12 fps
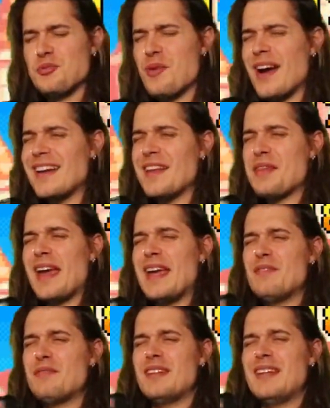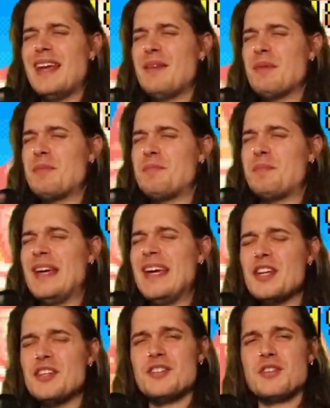why did they even name it
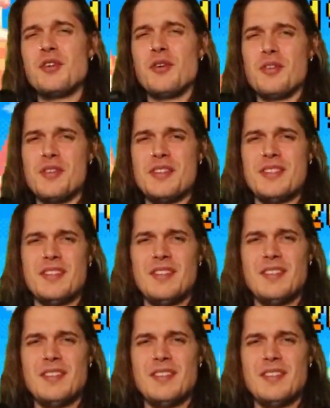Peach's Course?